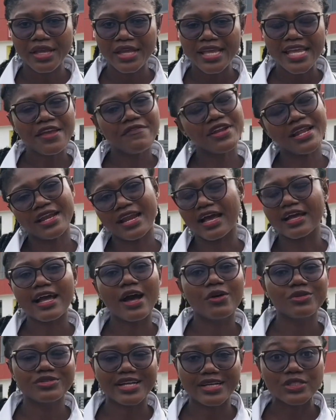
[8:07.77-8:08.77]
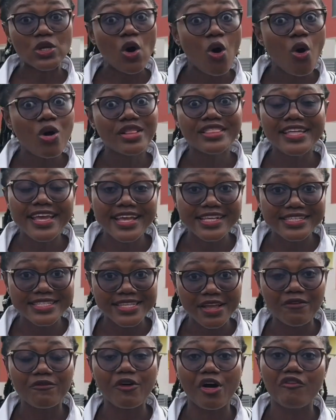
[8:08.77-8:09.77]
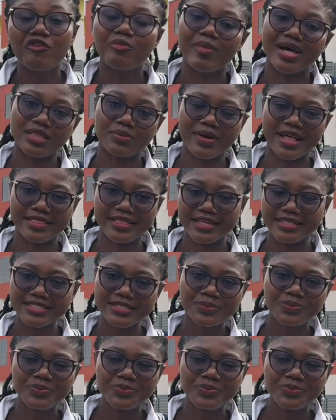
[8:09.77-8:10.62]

even an accountant. All these involve mathematics.